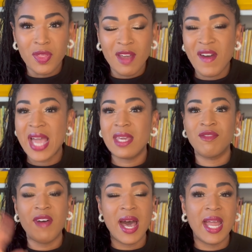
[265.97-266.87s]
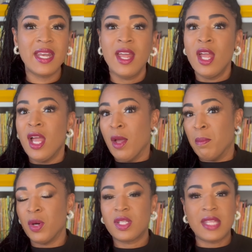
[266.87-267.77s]
If I can find
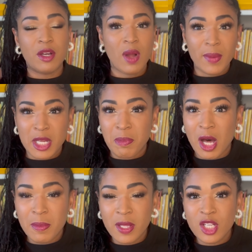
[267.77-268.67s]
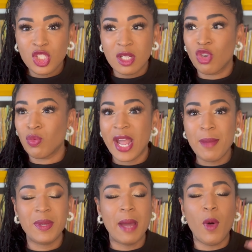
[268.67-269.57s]
books that are already published, great,
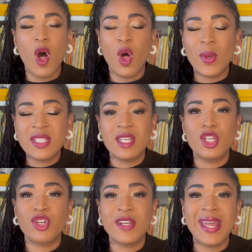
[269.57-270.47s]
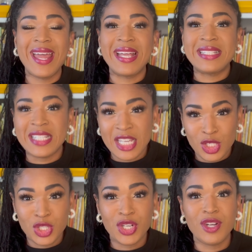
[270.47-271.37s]
but I'm always going to create a
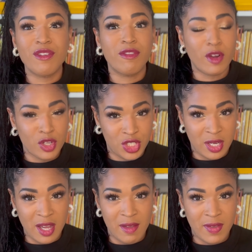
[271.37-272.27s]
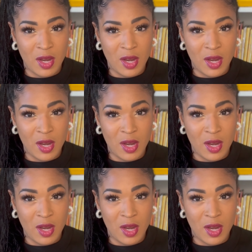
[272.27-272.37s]
teacher version of it.